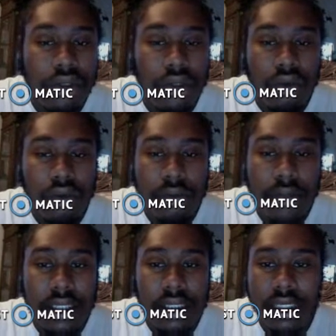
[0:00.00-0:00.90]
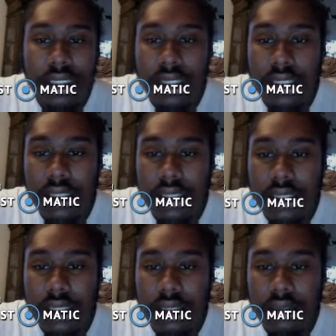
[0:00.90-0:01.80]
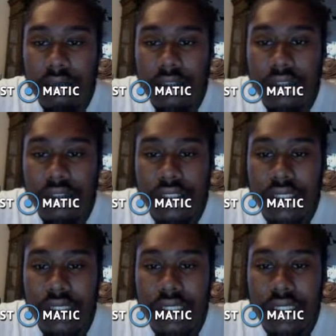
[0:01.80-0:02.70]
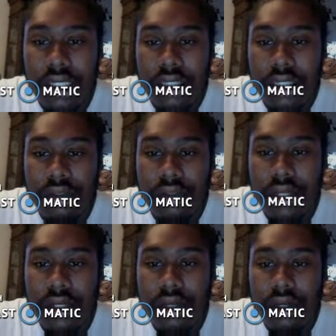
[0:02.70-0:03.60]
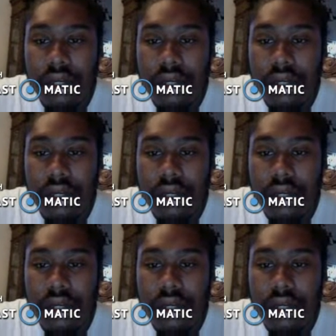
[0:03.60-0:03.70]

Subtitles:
We might see some interesting things right here.